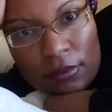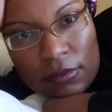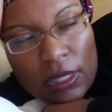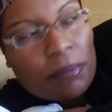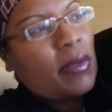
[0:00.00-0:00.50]

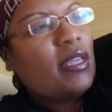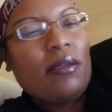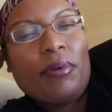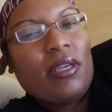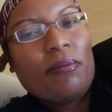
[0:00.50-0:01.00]
And many
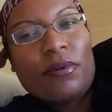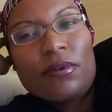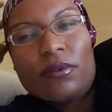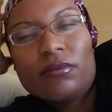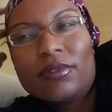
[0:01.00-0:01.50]

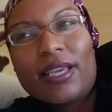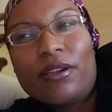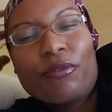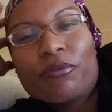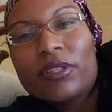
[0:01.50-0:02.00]
people, they
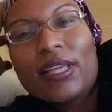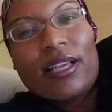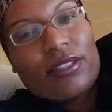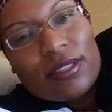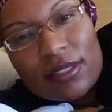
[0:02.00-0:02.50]
don't
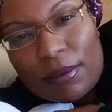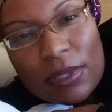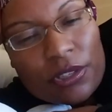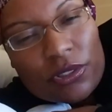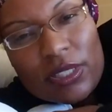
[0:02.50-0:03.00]
realize that
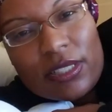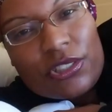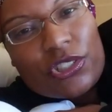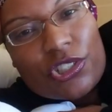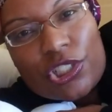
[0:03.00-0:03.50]
sometimes you need to
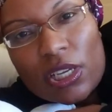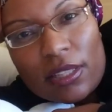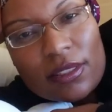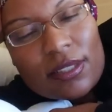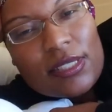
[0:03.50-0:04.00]
just
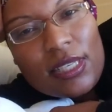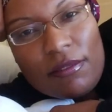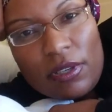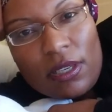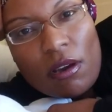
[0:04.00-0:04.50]
shut the
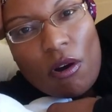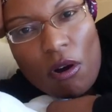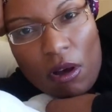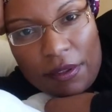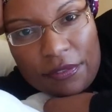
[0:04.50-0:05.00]
TV
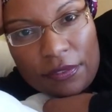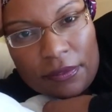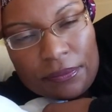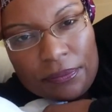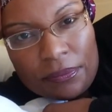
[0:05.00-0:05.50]
off.
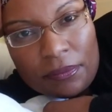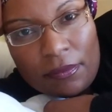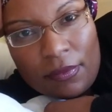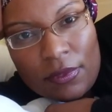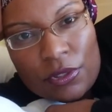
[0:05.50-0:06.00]

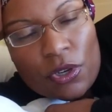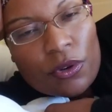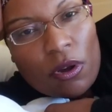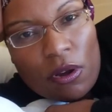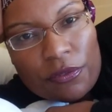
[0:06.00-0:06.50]
Turn
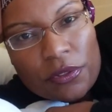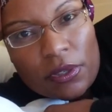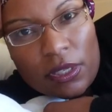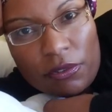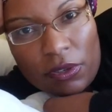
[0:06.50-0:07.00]
off your
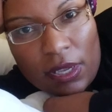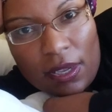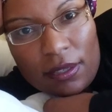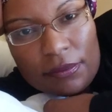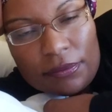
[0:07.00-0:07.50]
internet.